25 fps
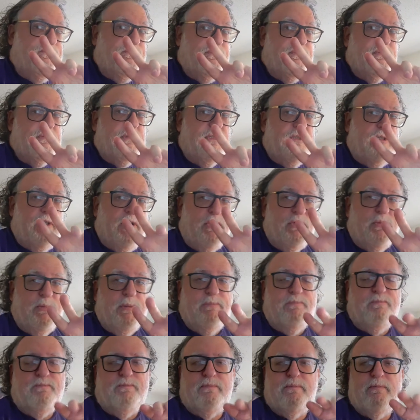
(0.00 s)
excuse me.
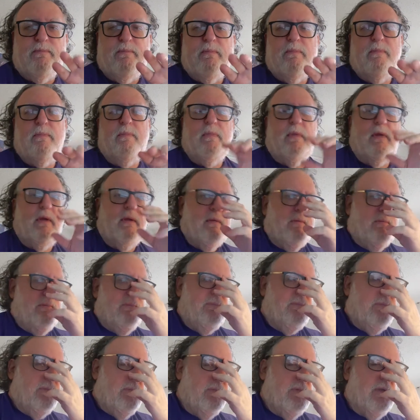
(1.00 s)
I
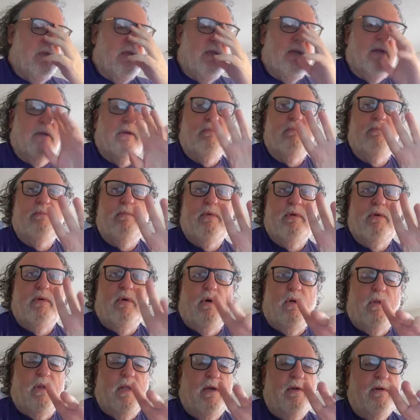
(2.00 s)
had to
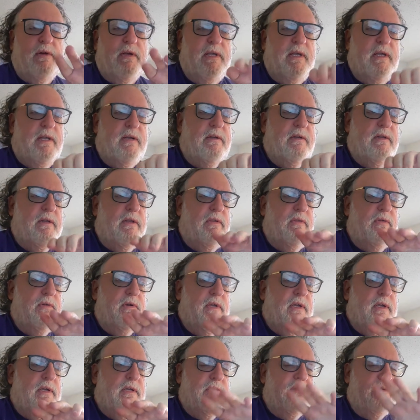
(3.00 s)
call out again another
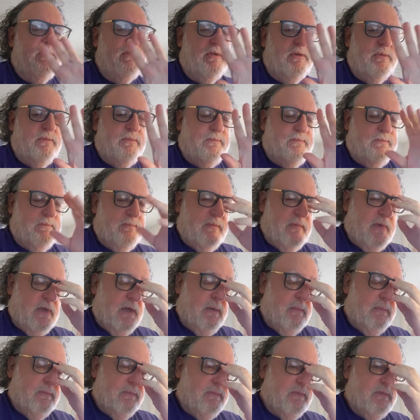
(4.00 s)
day, so
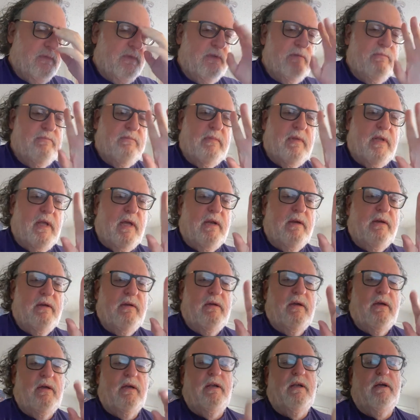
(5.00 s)
I'm not
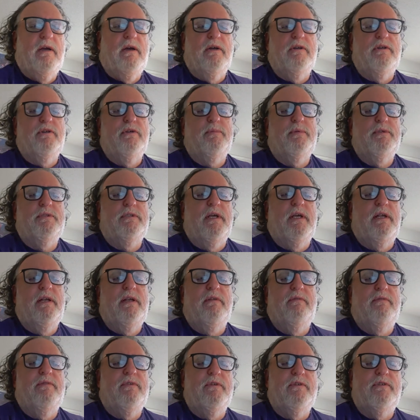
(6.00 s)
at 100%. And
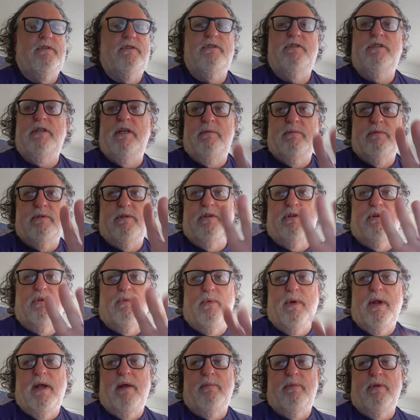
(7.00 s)
if this seems a little
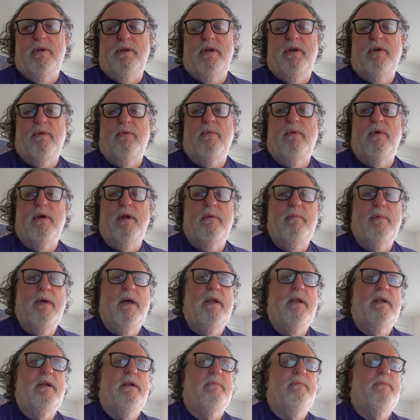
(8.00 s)
rambly, don't worry about
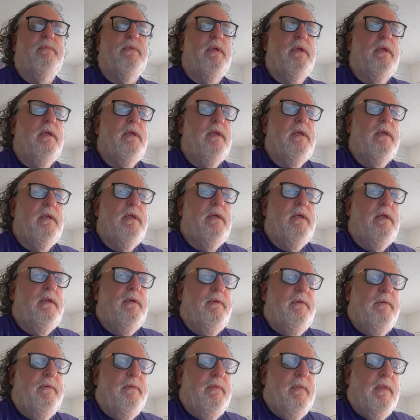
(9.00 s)
it.
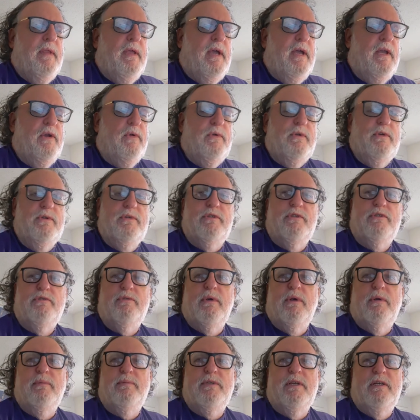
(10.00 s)
I don't use
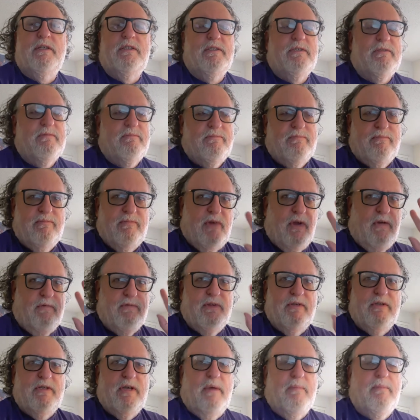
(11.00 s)
scripts. I just off
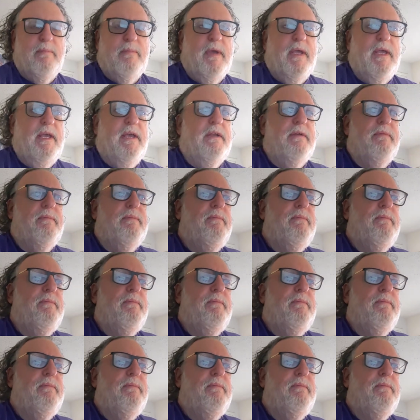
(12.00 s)
the top of my head.